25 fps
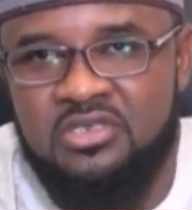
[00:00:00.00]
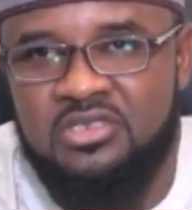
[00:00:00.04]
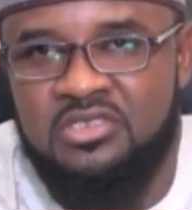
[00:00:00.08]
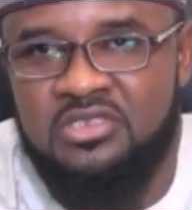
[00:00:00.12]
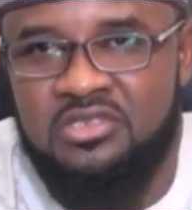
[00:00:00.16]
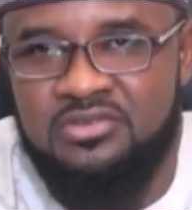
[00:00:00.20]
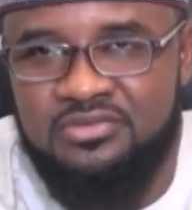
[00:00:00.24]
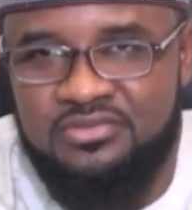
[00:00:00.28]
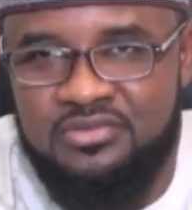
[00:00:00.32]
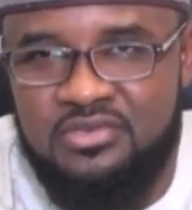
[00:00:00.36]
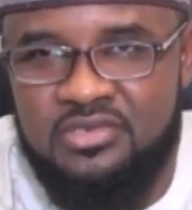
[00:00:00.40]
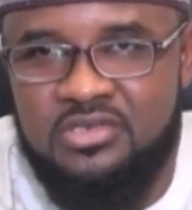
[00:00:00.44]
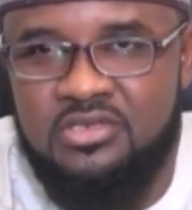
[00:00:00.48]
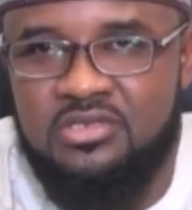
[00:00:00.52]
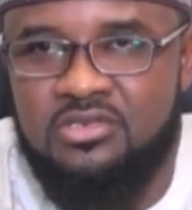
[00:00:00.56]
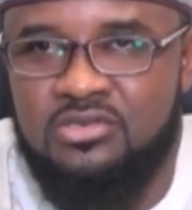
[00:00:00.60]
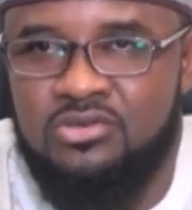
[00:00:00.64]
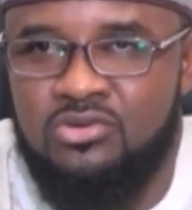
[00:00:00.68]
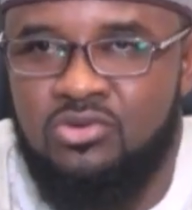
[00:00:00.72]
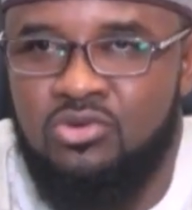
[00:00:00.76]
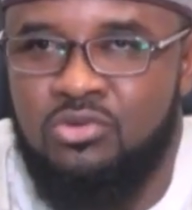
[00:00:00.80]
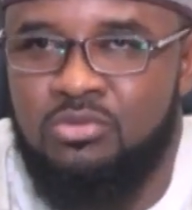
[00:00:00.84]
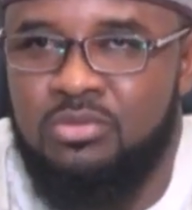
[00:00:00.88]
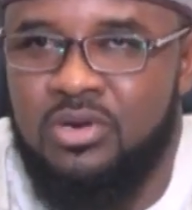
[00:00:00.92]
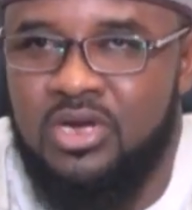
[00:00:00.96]
deficits
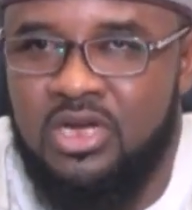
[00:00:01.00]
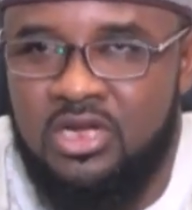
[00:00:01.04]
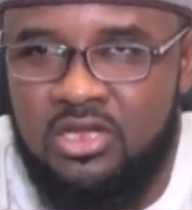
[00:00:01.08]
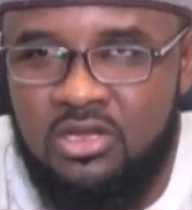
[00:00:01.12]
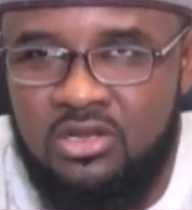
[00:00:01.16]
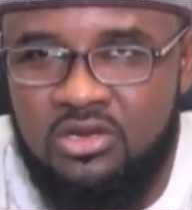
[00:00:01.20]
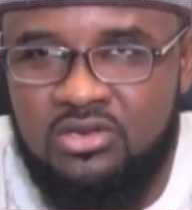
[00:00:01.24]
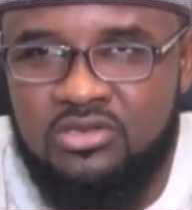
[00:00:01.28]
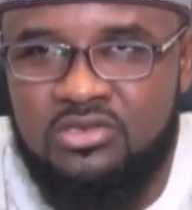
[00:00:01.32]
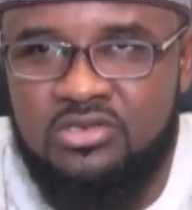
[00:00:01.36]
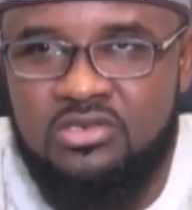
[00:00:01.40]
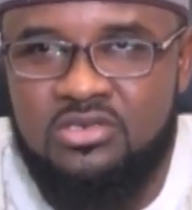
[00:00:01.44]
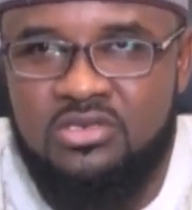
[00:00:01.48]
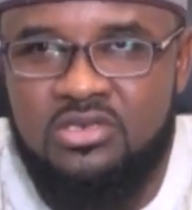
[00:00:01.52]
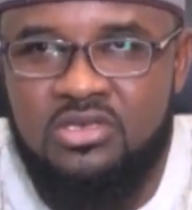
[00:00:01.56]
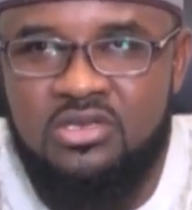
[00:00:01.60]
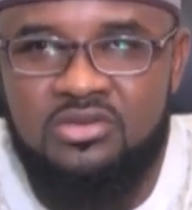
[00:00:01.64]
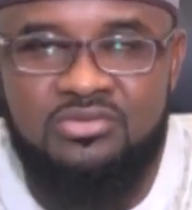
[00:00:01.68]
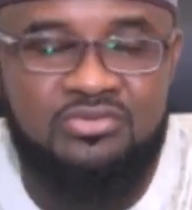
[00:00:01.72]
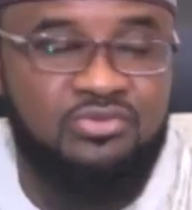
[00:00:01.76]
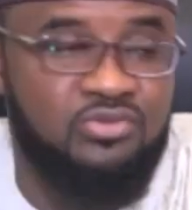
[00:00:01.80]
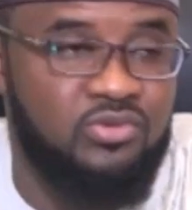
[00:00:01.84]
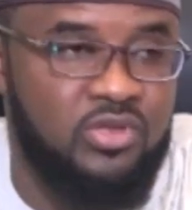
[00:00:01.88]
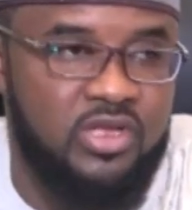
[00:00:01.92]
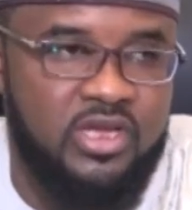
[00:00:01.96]
or backlogs,
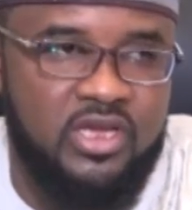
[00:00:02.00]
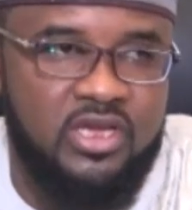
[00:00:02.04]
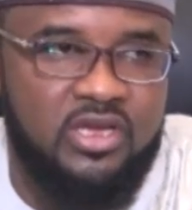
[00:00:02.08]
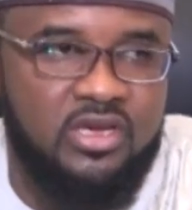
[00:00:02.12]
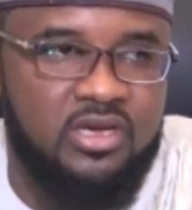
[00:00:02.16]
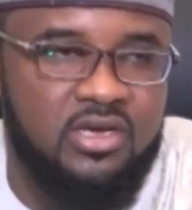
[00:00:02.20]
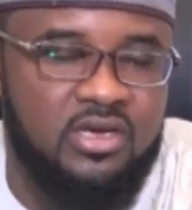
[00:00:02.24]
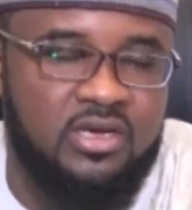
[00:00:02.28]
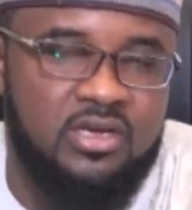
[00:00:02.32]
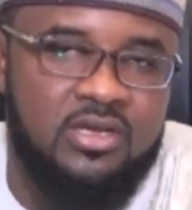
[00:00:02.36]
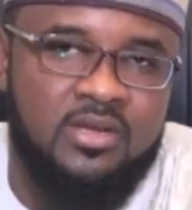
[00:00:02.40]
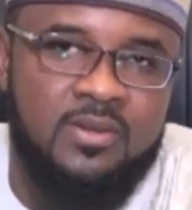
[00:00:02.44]
if you like,